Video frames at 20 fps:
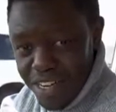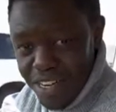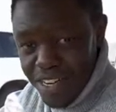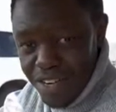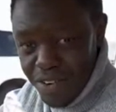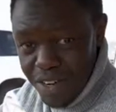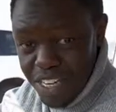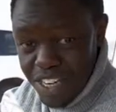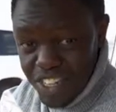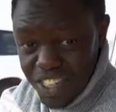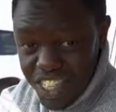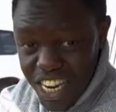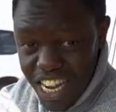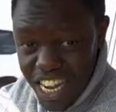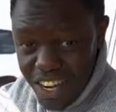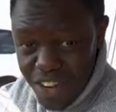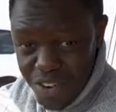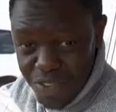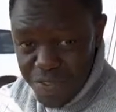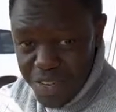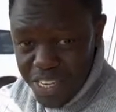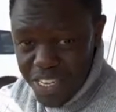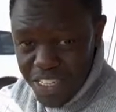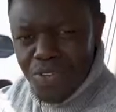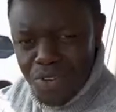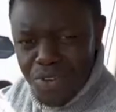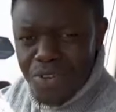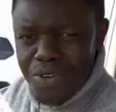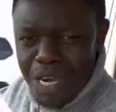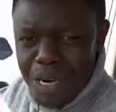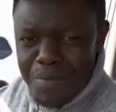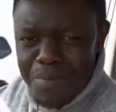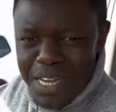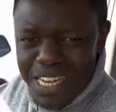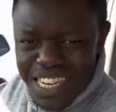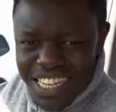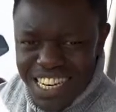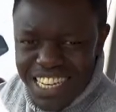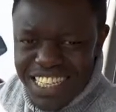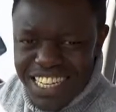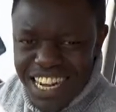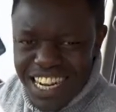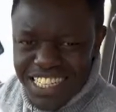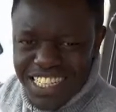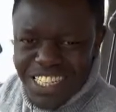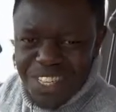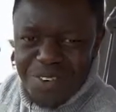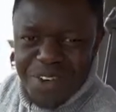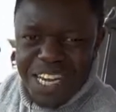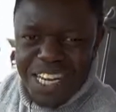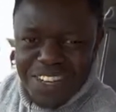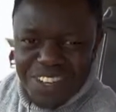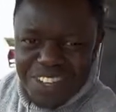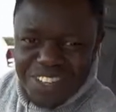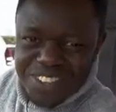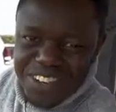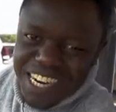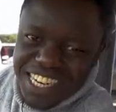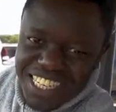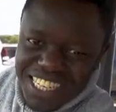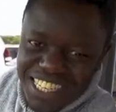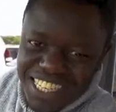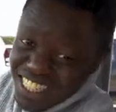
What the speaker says: And when you're tired of it, you can make it a taxi. Why not, right?